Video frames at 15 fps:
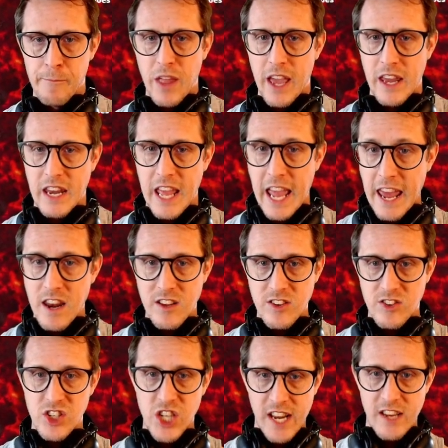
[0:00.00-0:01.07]
And in a
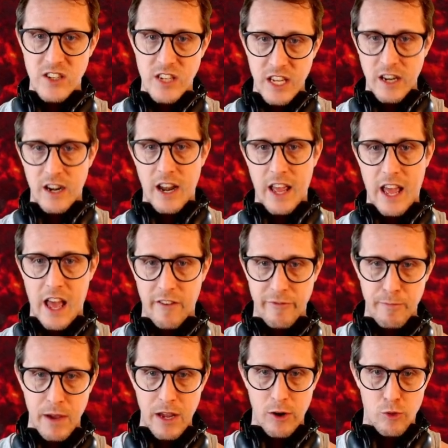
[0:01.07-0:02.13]
16.5
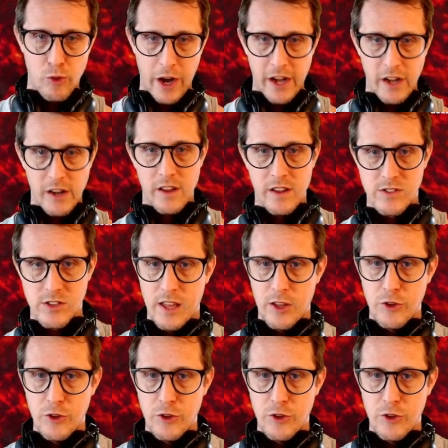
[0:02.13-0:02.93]
meter radius,